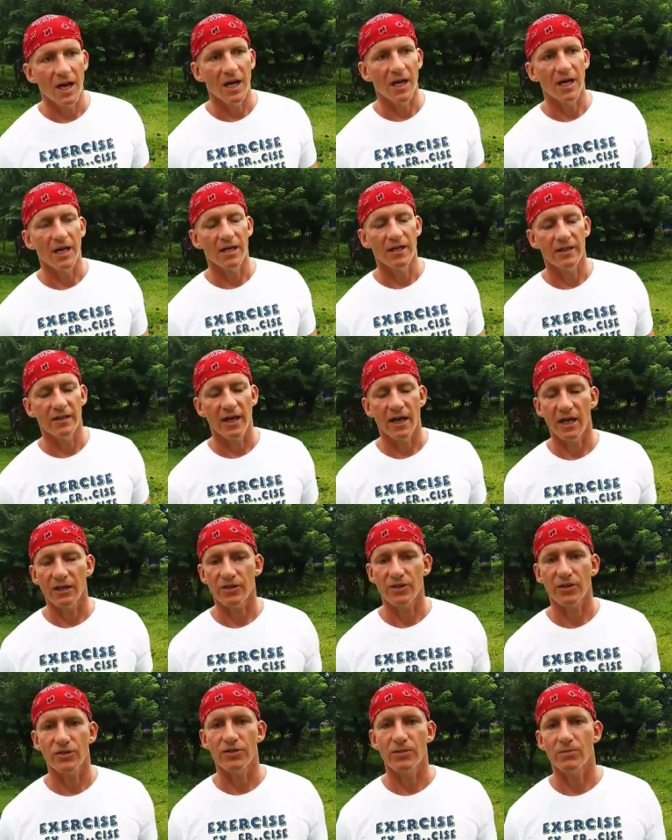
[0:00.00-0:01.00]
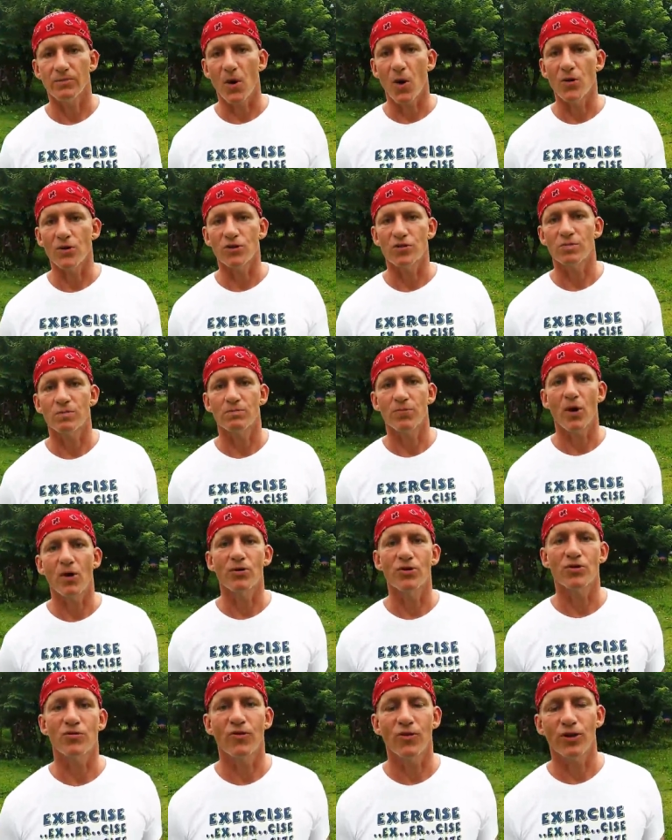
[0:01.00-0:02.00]
And uh, I'll show some bonus
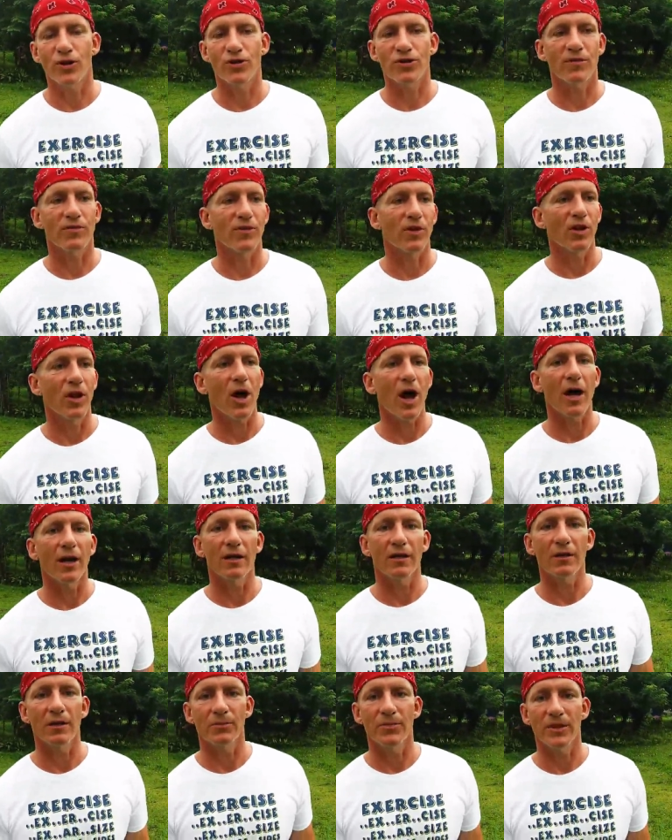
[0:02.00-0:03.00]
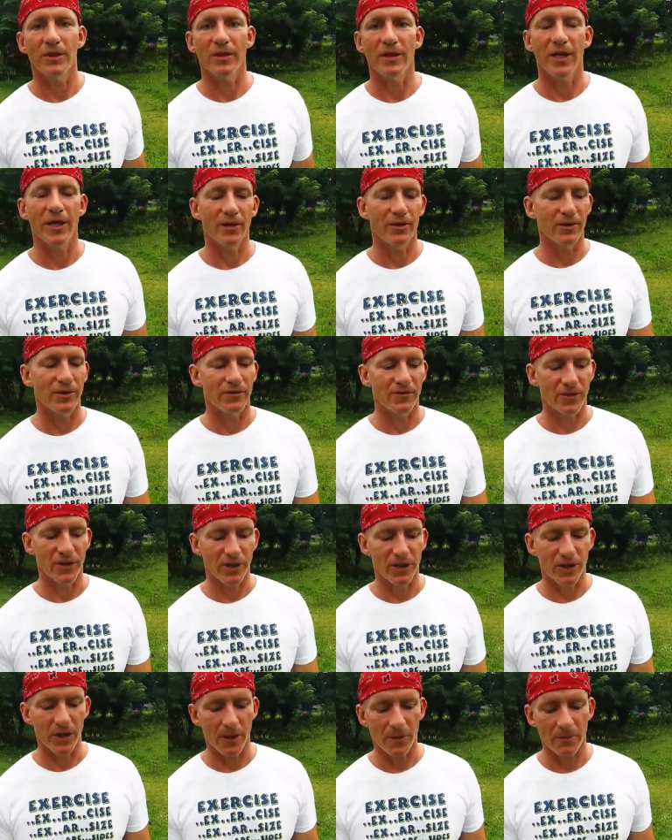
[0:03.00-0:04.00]
bonus footage of the lot a little bit later in the
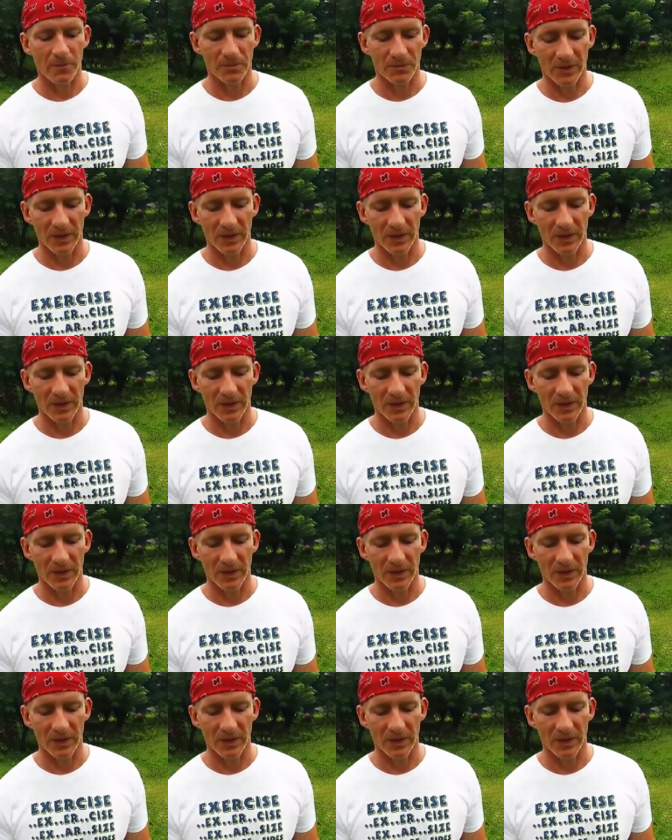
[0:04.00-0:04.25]
video.